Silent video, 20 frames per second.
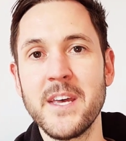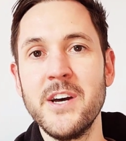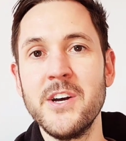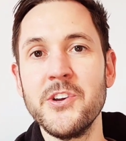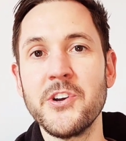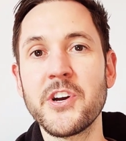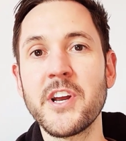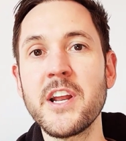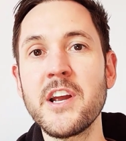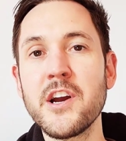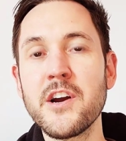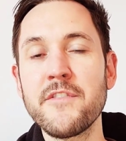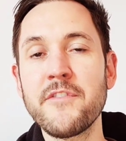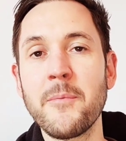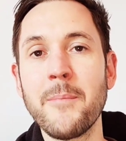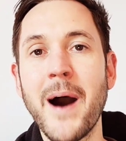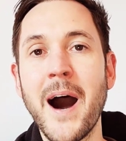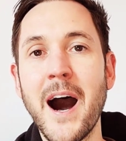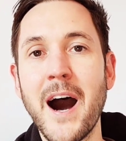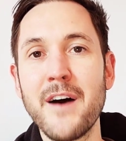You're going to hear from
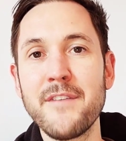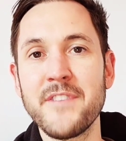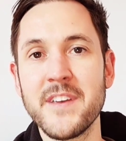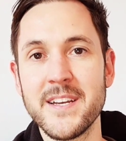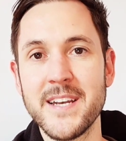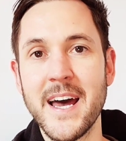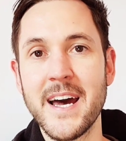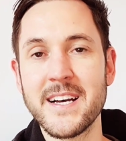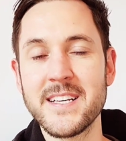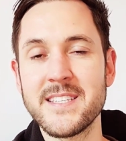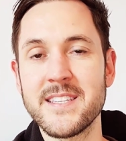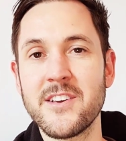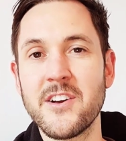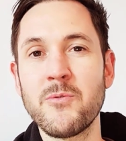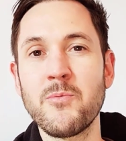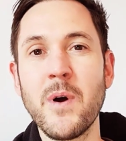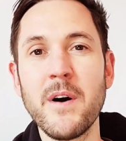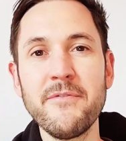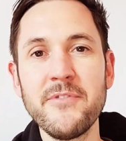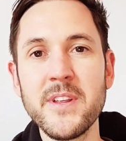HAVI next, and they're
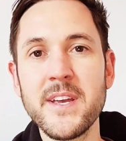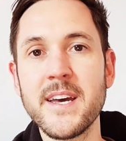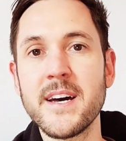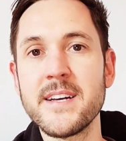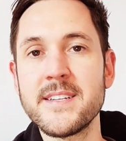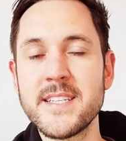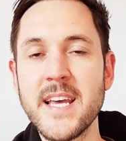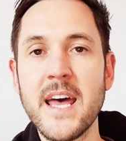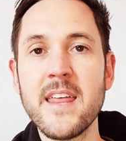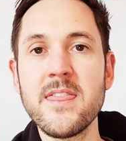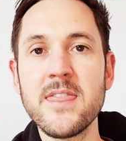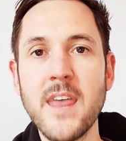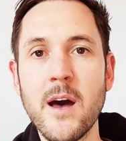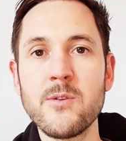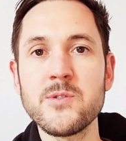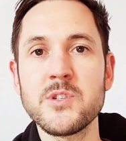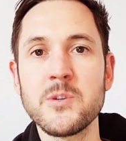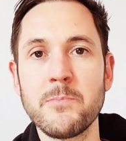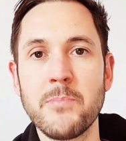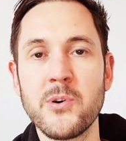roughly a ten
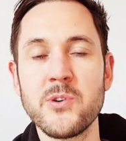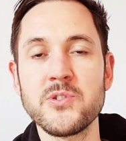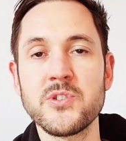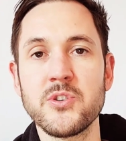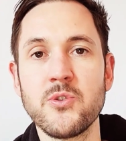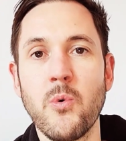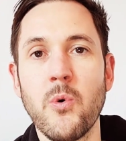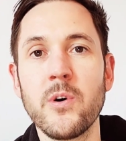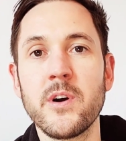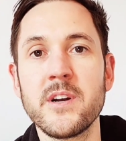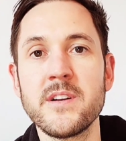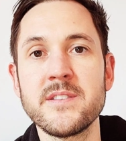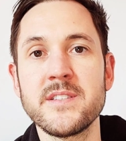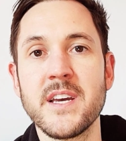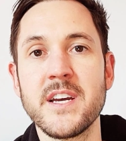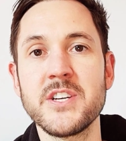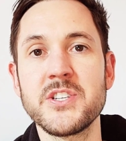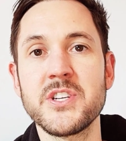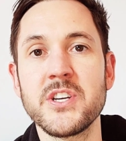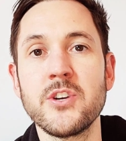thousand person
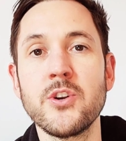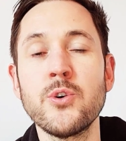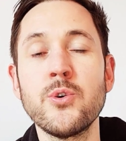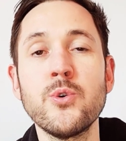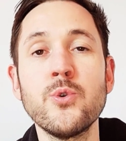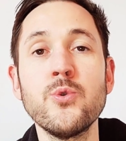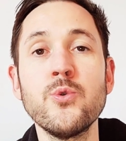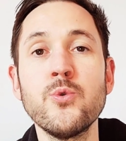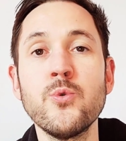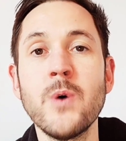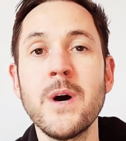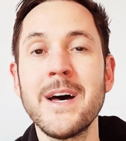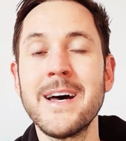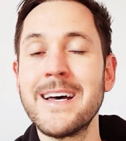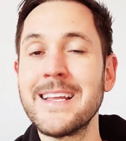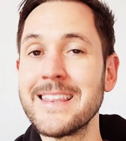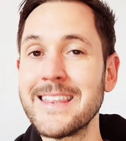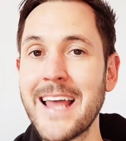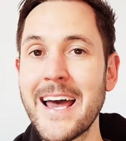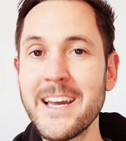organization who,
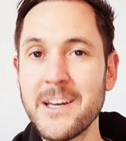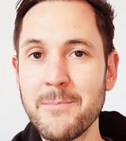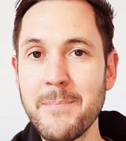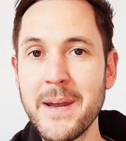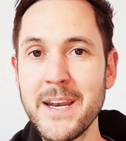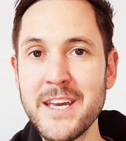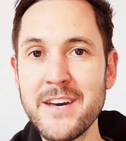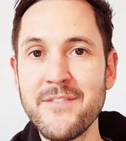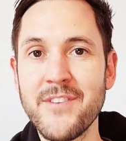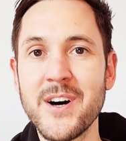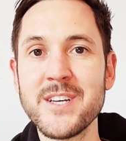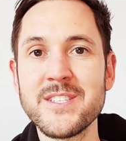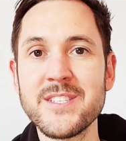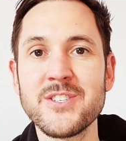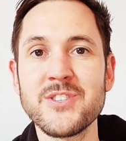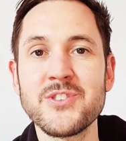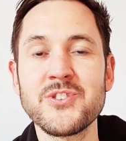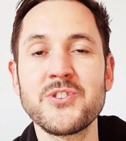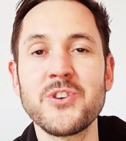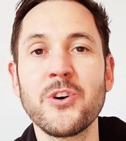like many of us,
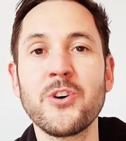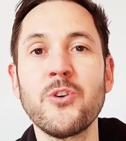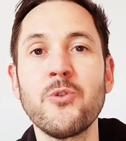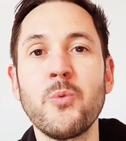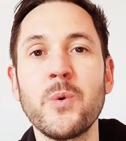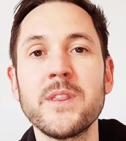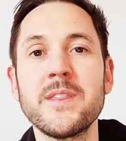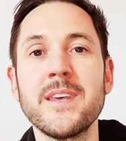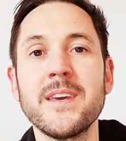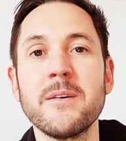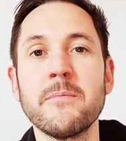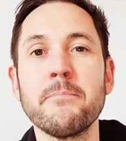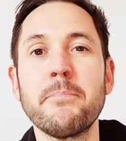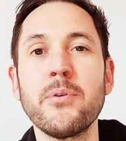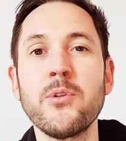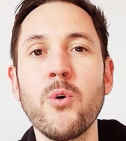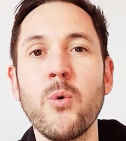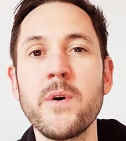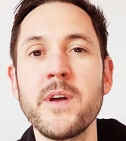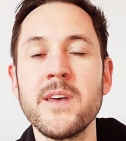struggle with the
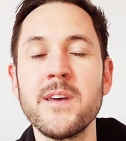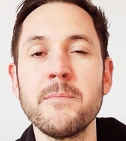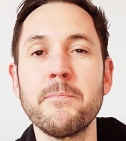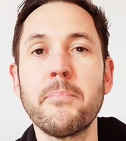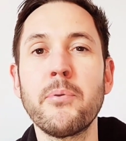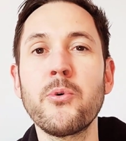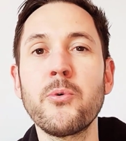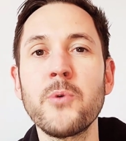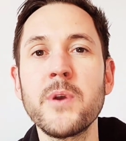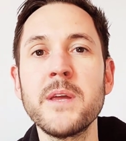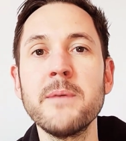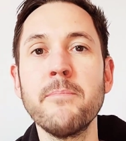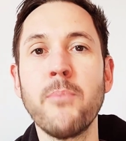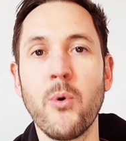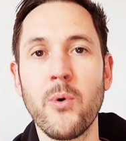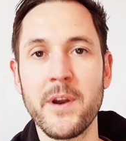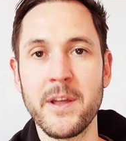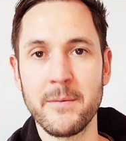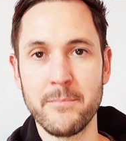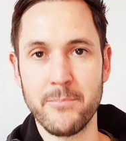employee
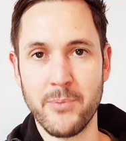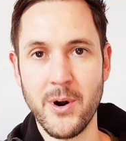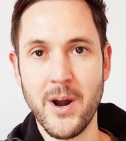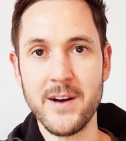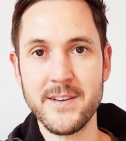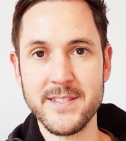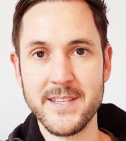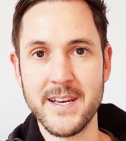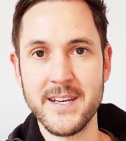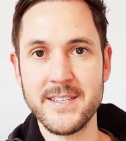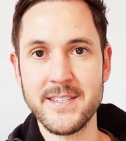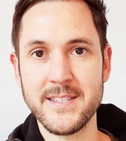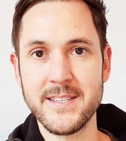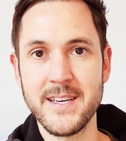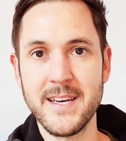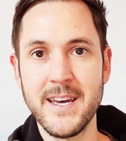pre-boarding process.